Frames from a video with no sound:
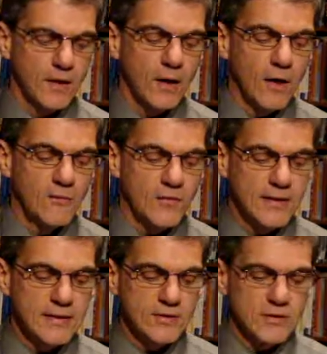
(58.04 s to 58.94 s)

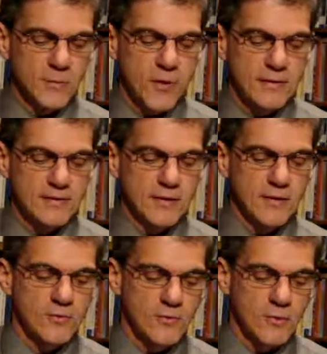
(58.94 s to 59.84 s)
Conflict is a
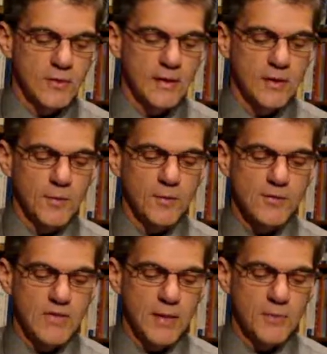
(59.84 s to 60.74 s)
process resulting in the
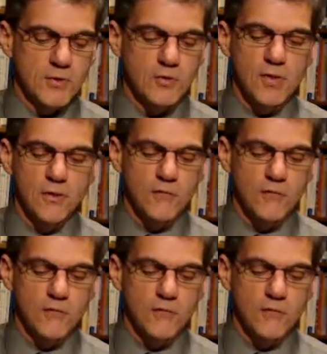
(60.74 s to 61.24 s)
perception of